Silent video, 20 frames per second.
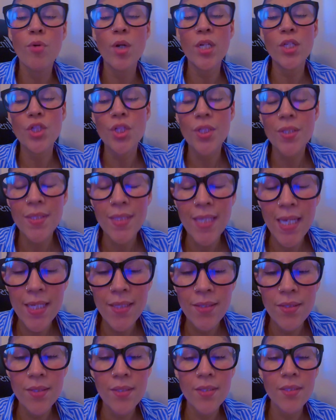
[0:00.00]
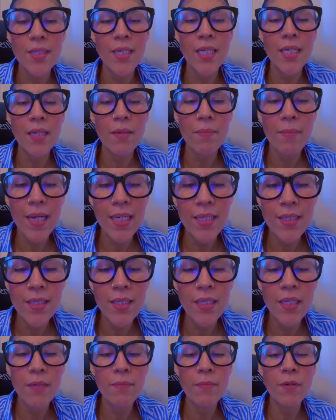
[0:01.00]
Precious saints, in the
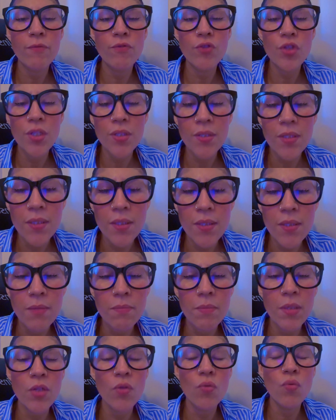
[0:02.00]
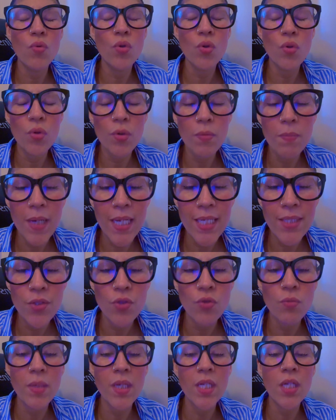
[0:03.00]
mighty name of Jesus, may the good Lord
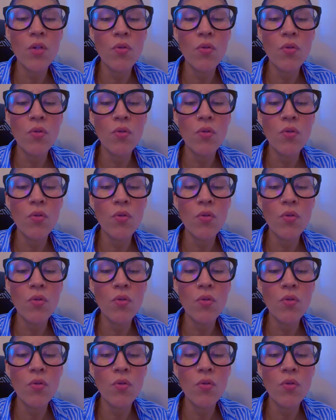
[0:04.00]
bless you.